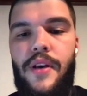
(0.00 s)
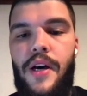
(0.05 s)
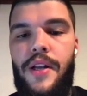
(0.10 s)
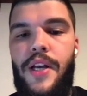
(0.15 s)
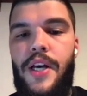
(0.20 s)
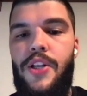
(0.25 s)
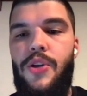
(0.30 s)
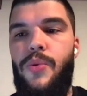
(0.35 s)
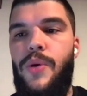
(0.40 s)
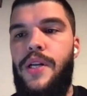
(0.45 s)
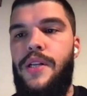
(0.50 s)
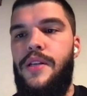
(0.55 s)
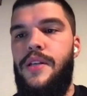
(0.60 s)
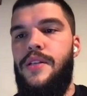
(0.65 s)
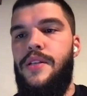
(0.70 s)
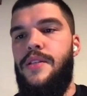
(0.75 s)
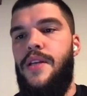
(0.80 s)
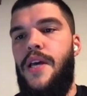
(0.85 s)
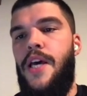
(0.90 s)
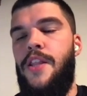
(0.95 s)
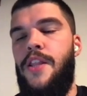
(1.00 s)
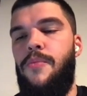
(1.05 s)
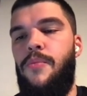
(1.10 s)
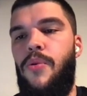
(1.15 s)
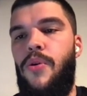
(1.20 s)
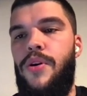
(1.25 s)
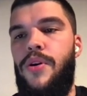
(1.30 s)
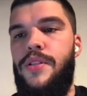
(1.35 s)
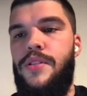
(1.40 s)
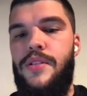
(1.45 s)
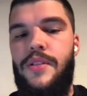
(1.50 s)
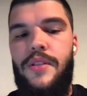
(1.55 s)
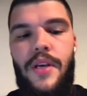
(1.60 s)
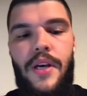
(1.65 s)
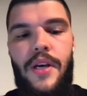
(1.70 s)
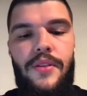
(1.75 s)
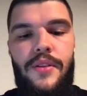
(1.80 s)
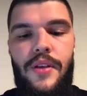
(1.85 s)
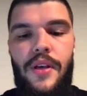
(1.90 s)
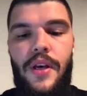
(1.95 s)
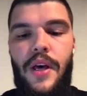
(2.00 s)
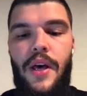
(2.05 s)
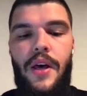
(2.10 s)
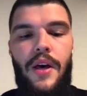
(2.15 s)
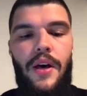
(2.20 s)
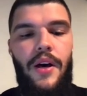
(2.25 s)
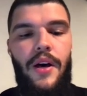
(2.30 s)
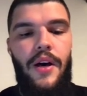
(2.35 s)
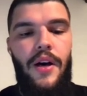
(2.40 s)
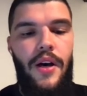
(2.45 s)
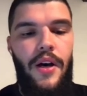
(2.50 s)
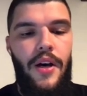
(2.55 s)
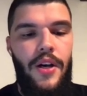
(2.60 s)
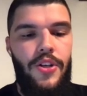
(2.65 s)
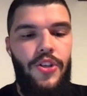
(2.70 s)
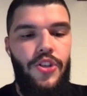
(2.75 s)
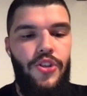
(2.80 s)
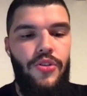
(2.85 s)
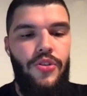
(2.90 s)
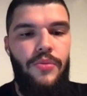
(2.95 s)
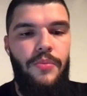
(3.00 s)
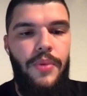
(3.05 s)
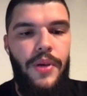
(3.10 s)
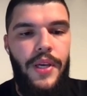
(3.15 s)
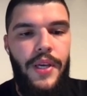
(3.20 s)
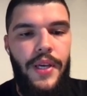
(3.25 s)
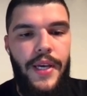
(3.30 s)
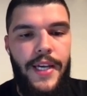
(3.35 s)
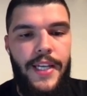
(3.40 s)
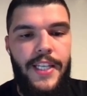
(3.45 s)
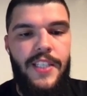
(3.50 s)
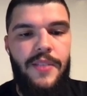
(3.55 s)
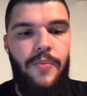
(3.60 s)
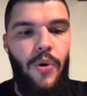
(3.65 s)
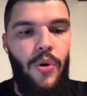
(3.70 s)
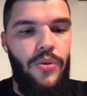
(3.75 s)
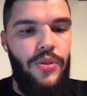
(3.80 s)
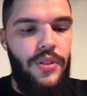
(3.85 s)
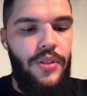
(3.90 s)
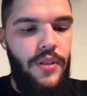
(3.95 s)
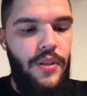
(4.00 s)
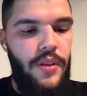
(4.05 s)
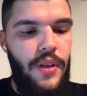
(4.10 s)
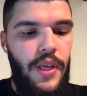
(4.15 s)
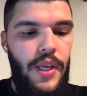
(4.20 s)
another one is endpoints that should be exposed.